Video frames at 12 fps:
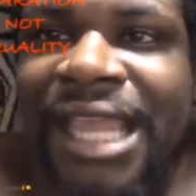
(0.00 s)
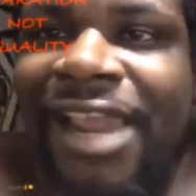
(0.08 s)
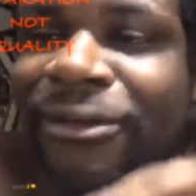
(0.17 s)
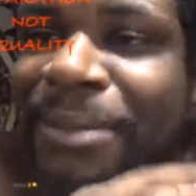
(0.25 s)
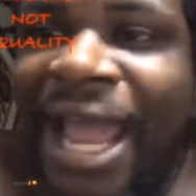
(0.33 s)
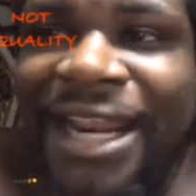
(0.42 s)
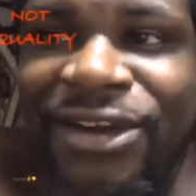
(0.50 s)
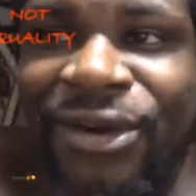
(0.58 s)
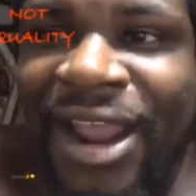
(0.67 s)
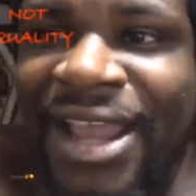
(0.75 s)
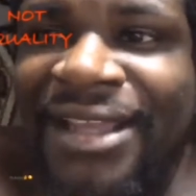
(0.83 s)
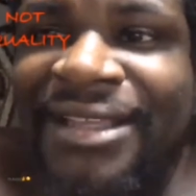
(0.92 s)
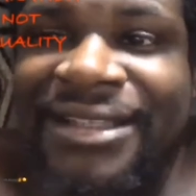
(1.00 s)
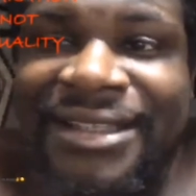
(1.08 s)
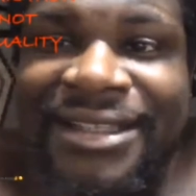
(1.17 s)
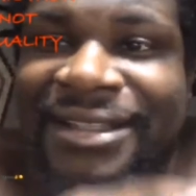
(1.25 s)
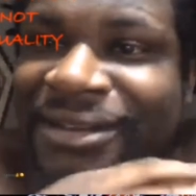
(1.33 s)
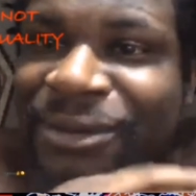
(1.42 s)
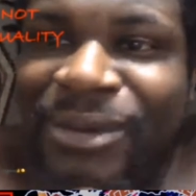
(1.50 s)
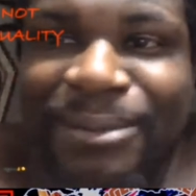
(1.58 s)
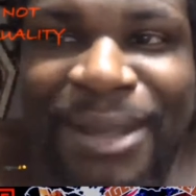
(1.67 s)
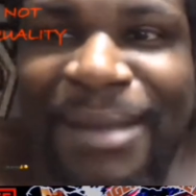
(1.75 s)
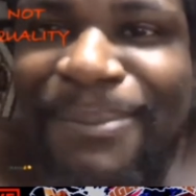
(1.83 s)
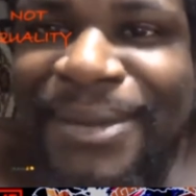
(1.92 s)
Everybody great?
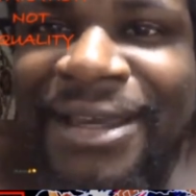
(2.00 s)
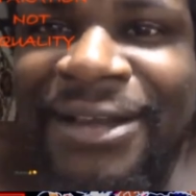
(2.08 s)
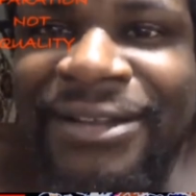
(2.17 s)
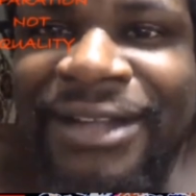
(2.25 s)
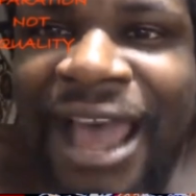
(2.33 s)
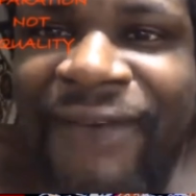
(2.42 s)
We've been building.